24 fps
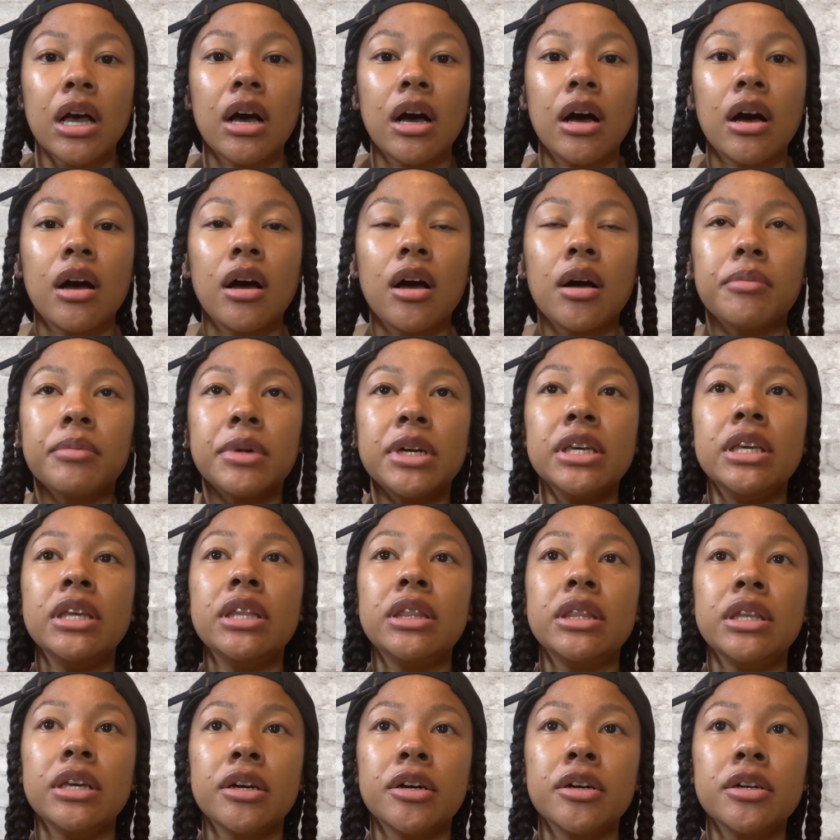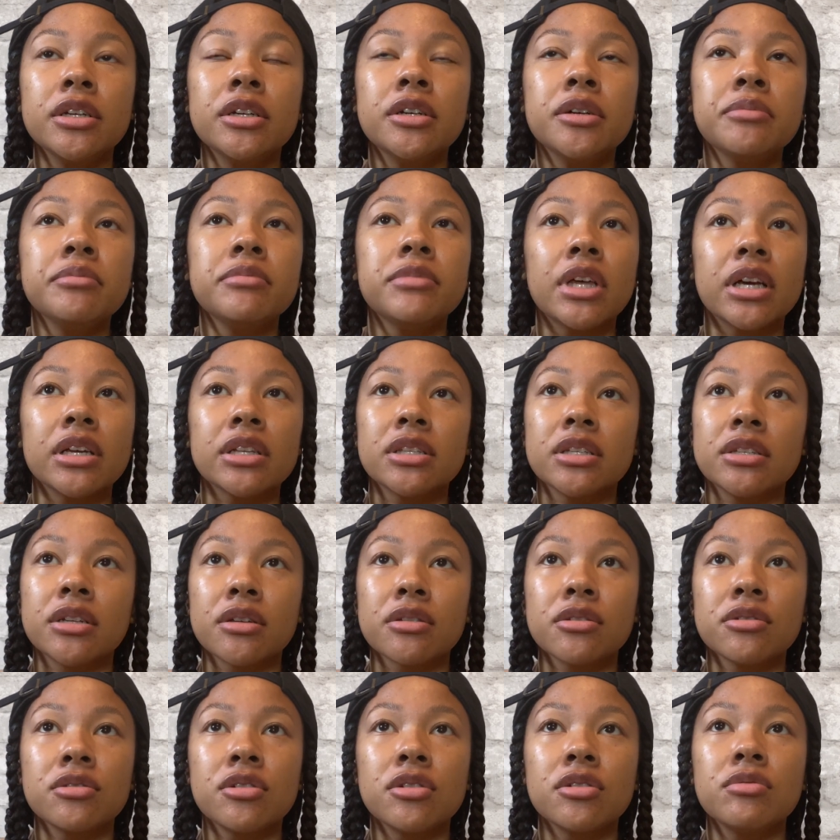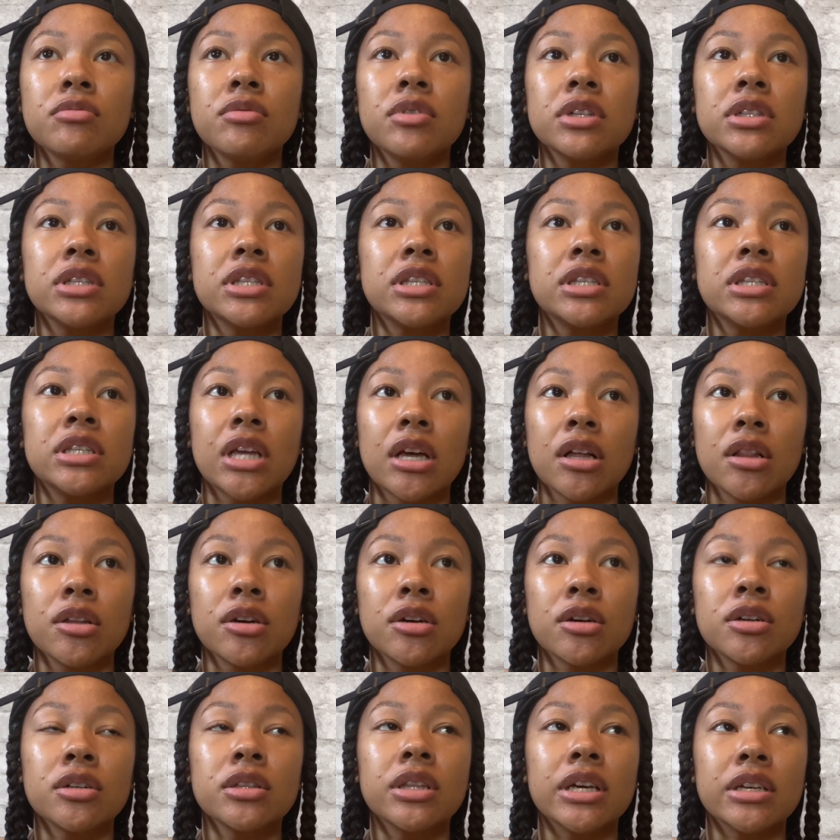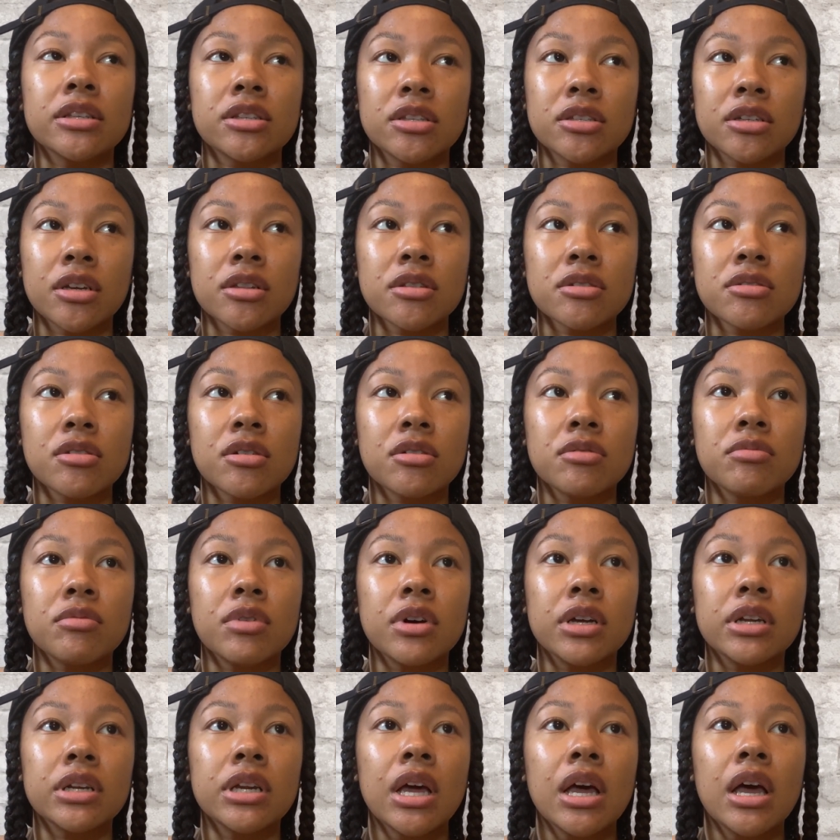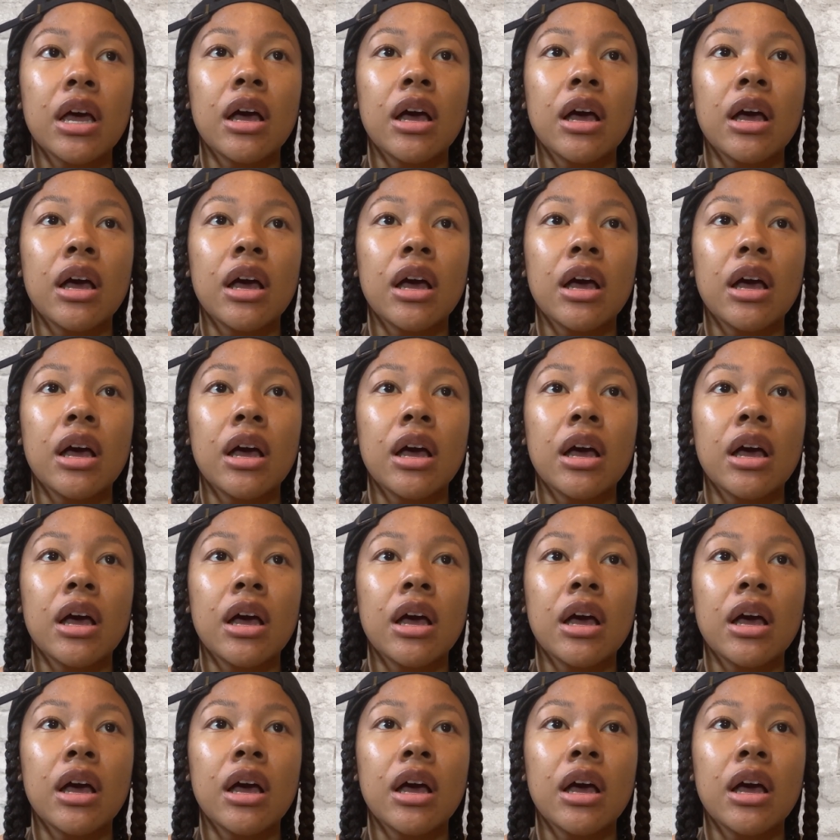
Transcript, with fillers: Um, Ethereum, that's another good one. Stellar, that's another good one.